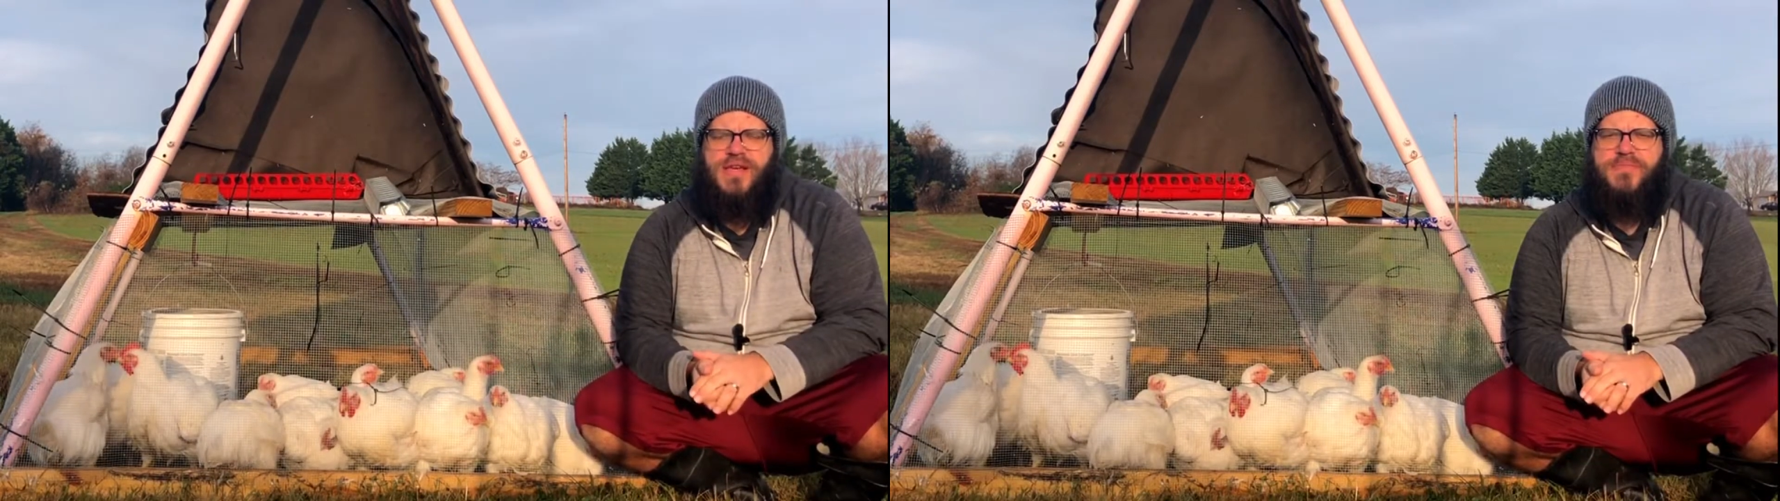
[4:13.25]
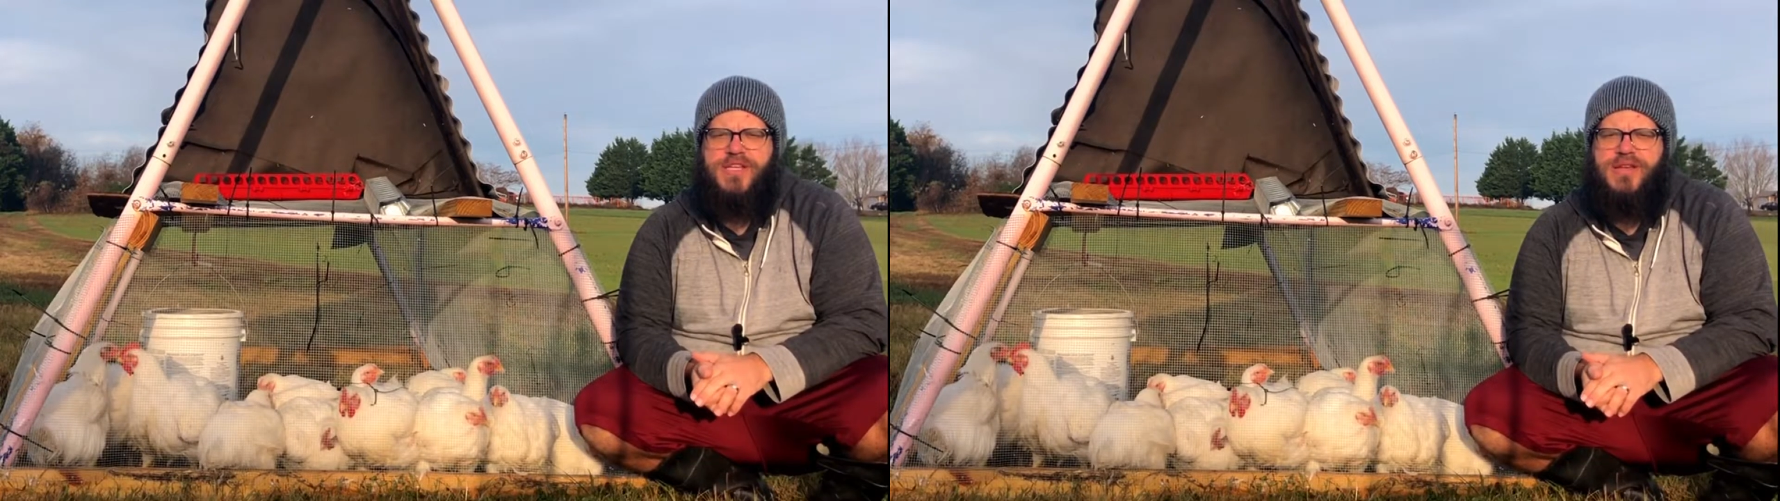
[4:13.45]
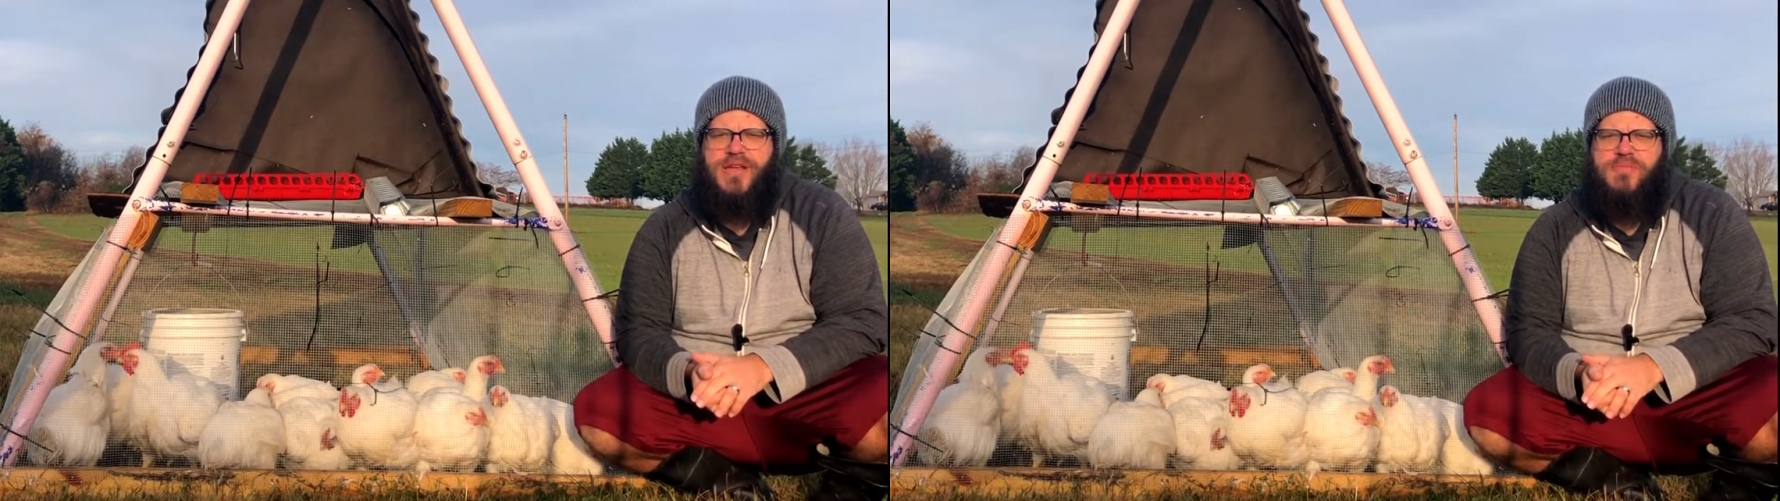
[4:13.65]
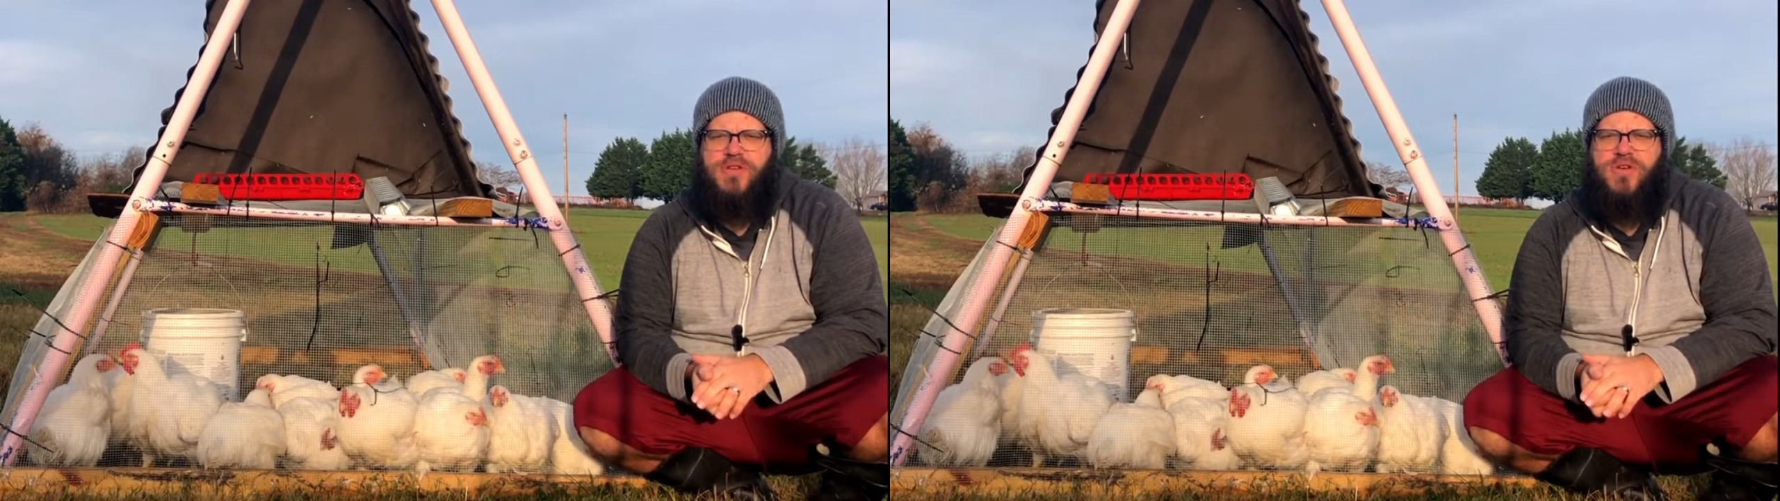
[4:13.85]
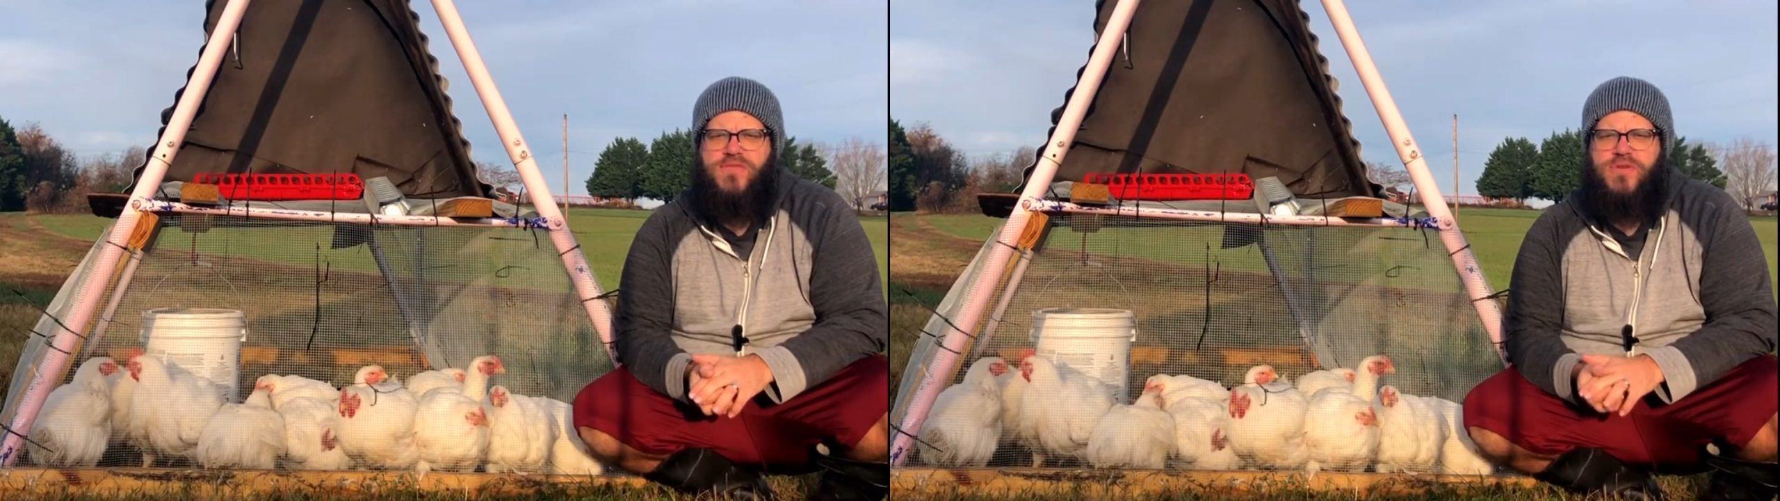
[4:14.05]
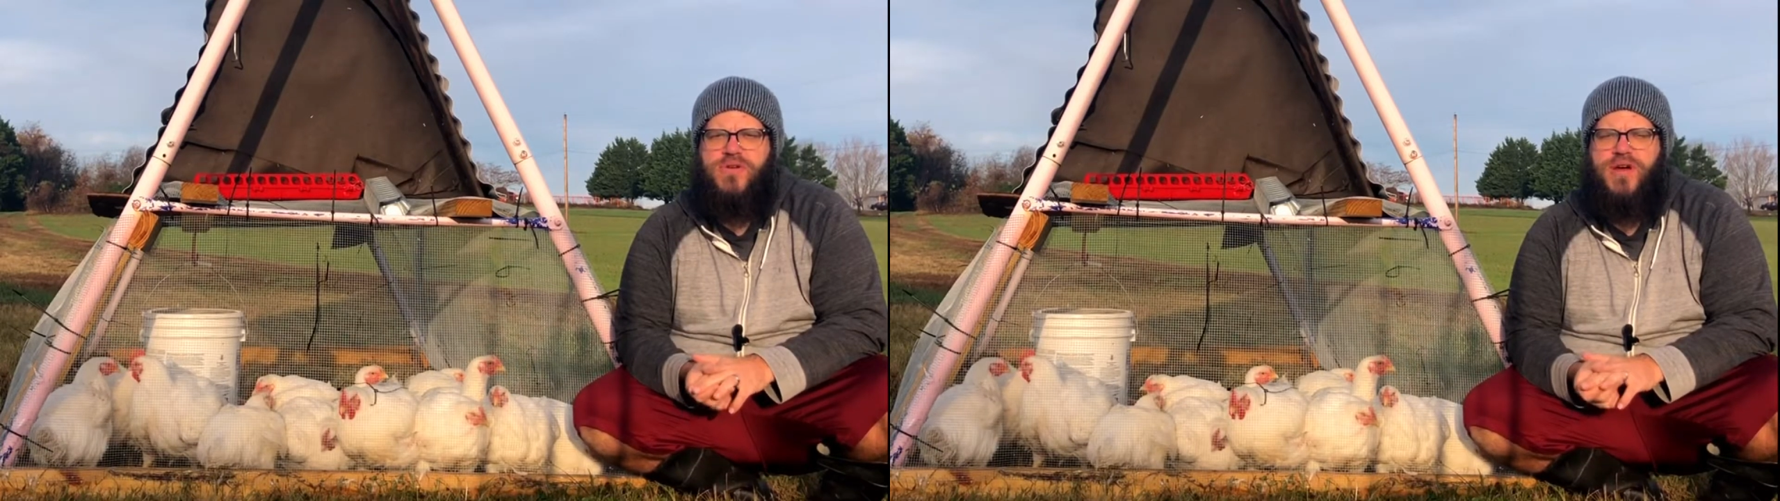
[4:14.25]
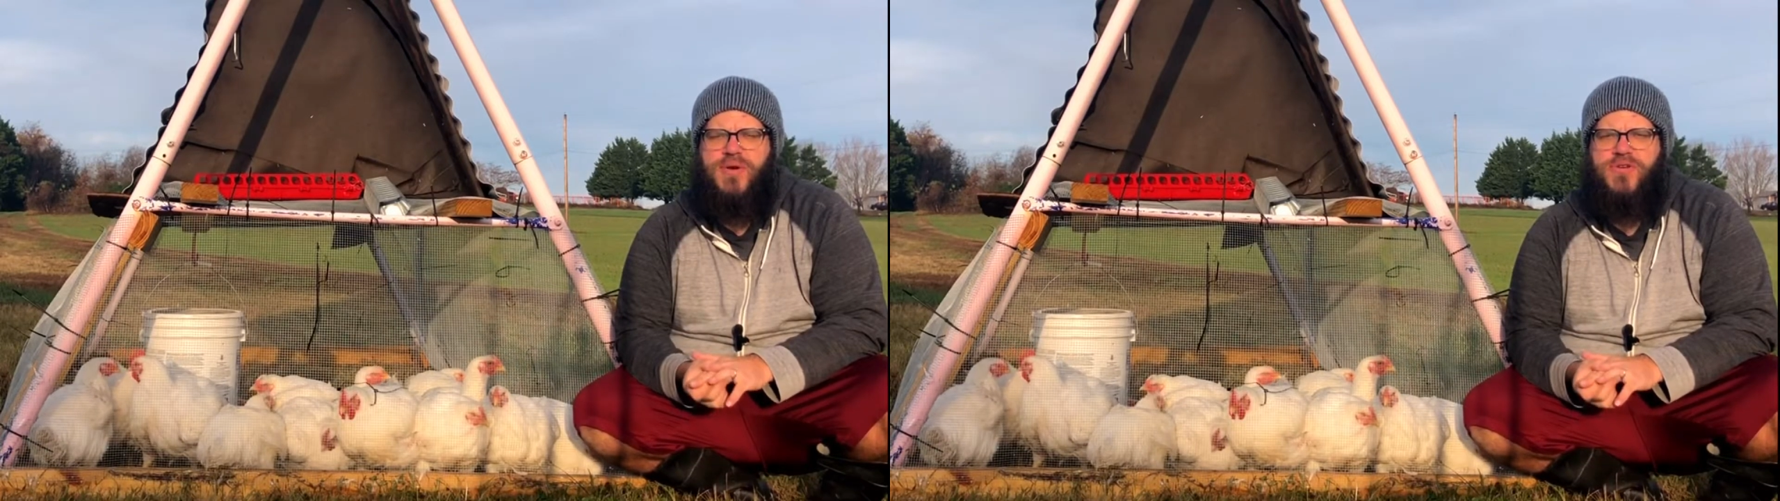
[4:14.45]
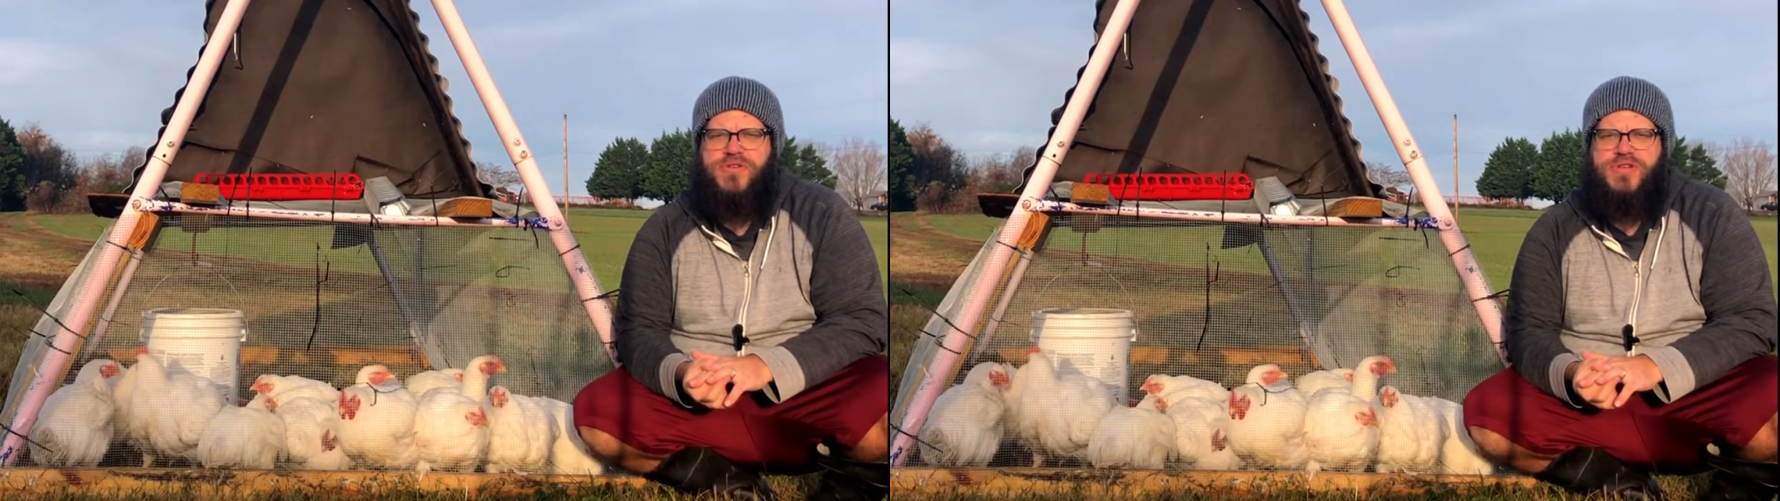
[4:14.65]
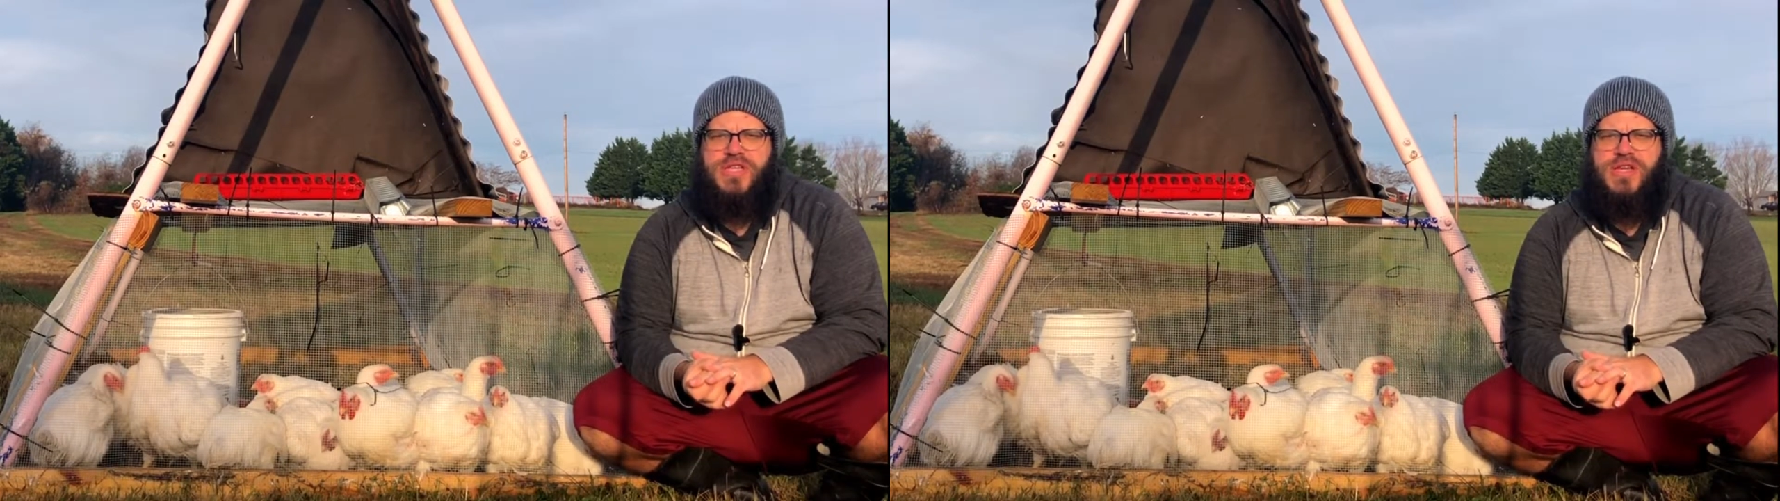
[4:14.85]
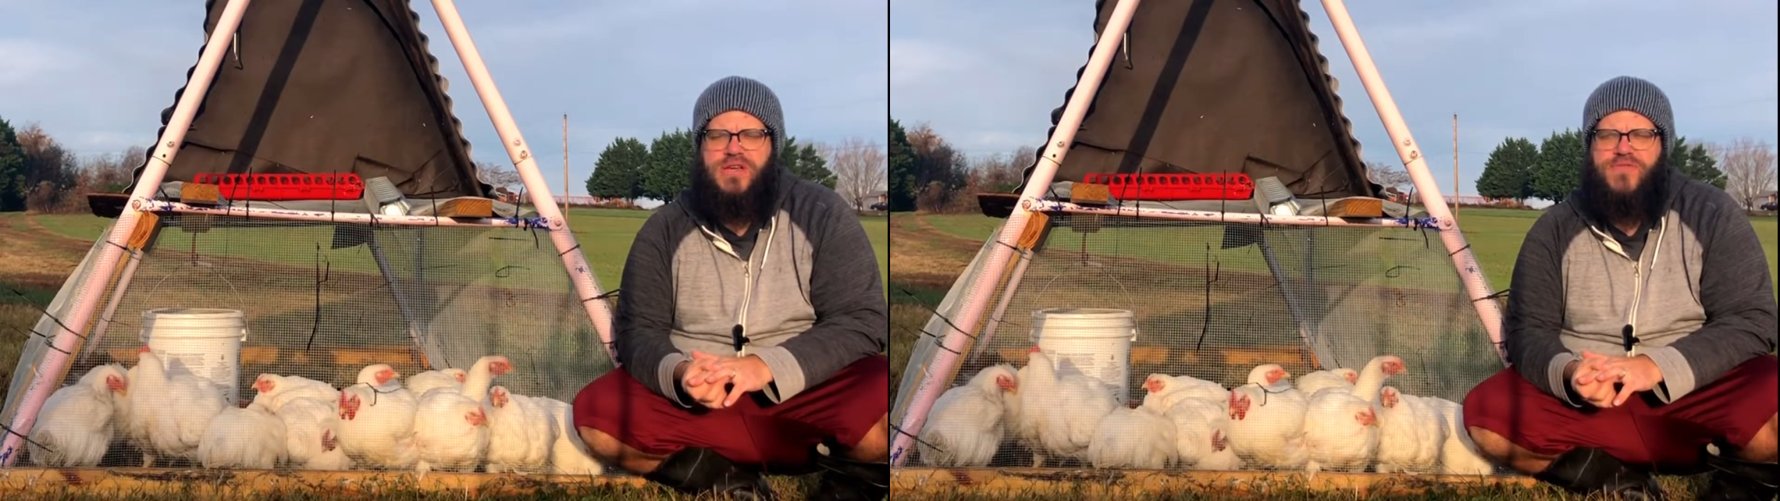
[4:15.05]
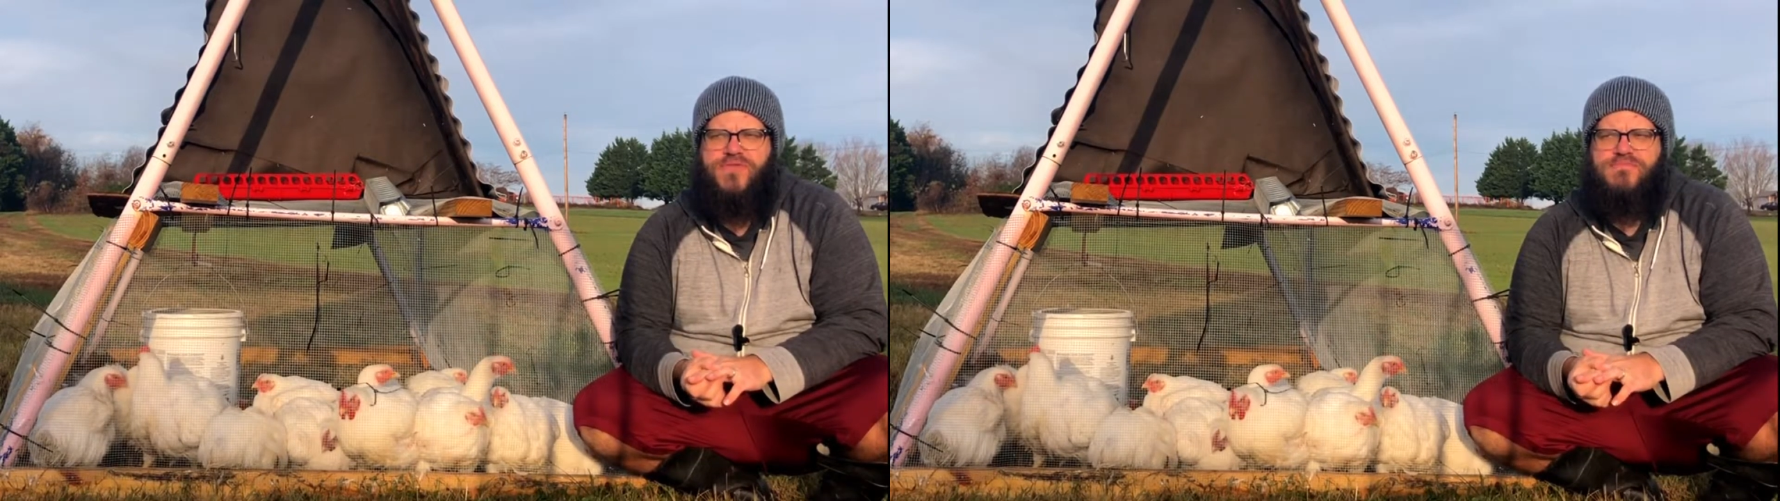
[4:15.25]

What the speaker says: Amazon down below if you want to grab one yourself.